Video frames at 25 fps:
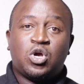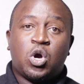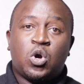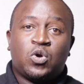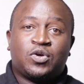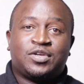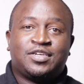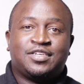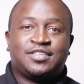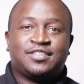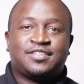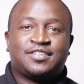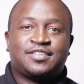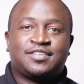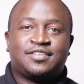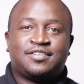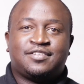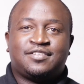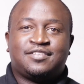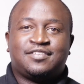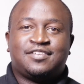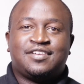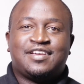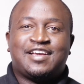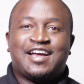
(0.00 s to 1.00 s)
tokens
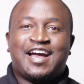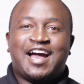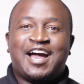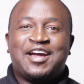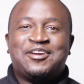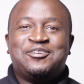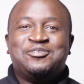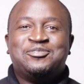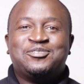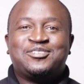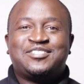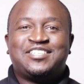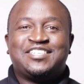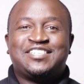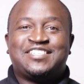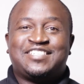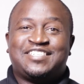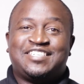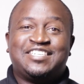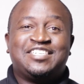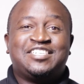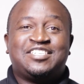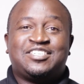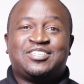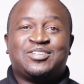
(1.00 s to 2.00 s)
are used as
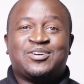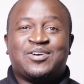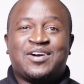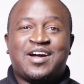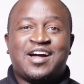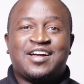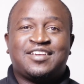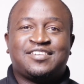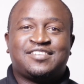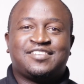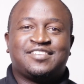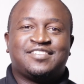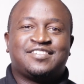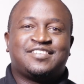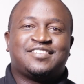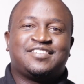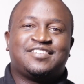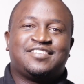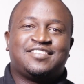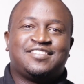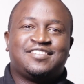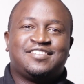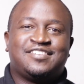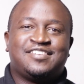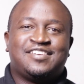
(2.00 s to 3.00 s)
digital assets,
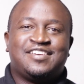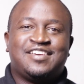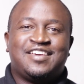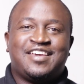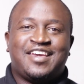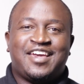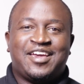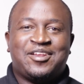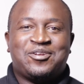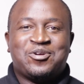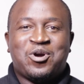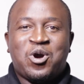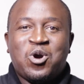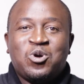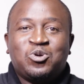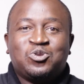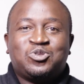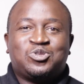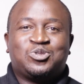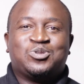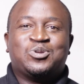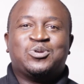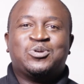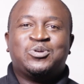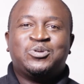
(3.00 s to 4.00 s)
and
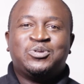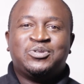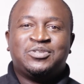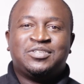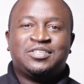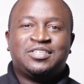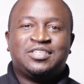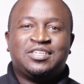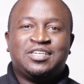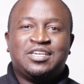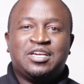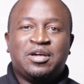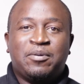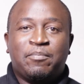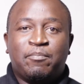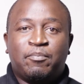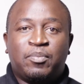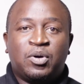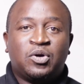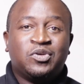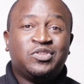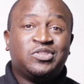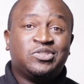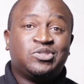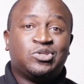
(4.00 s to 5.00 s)
also
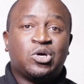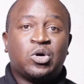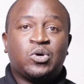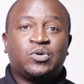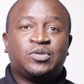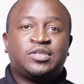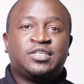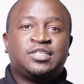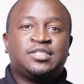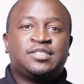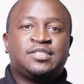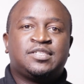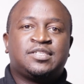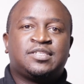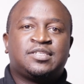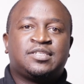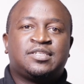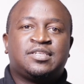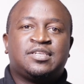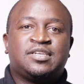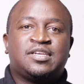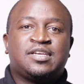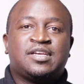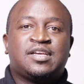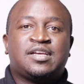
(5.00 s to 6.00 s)
both tokens
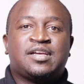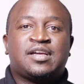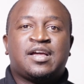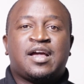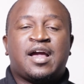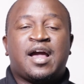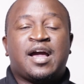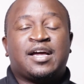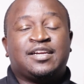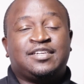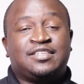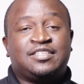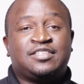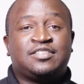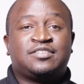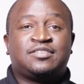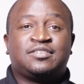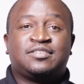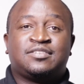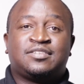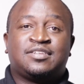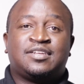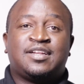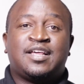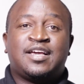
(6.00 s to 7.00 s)
are
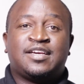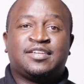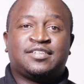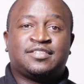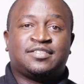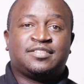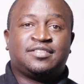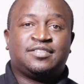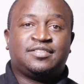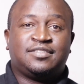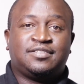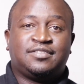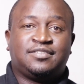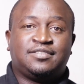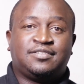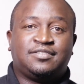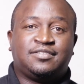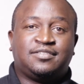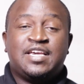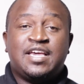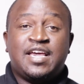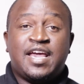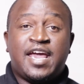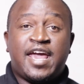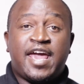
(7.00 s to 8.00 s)
decentralized.
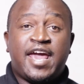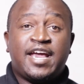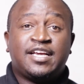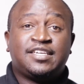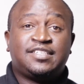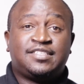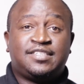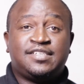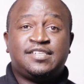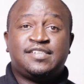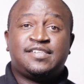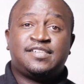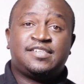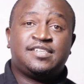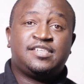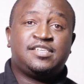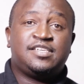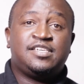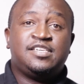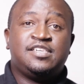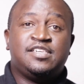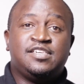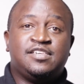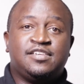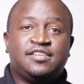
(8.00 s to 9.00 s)
X D C
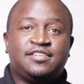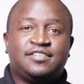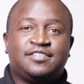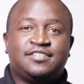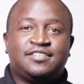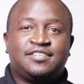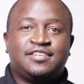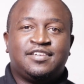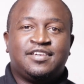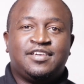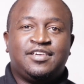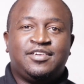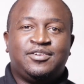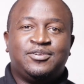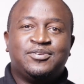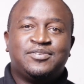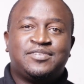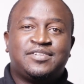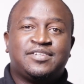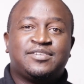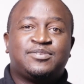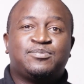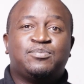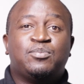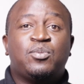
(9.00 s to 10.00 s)
E
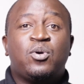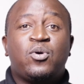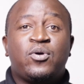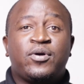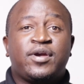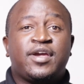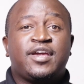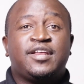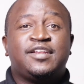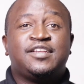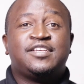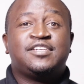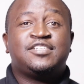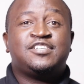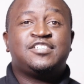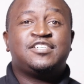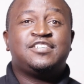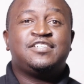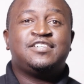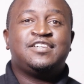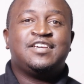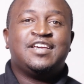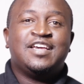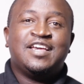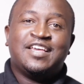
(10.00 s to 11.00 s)
uses more
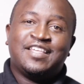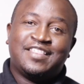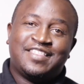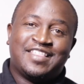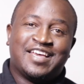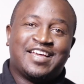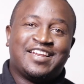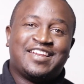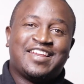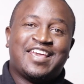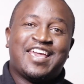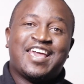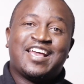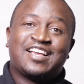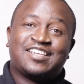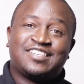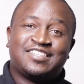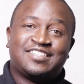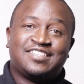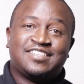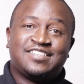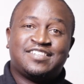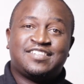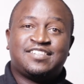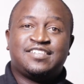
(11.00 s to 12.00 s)
energy than X
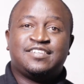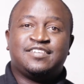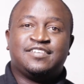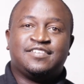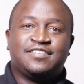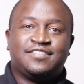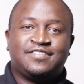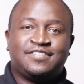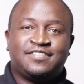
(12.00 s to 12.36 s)
D C.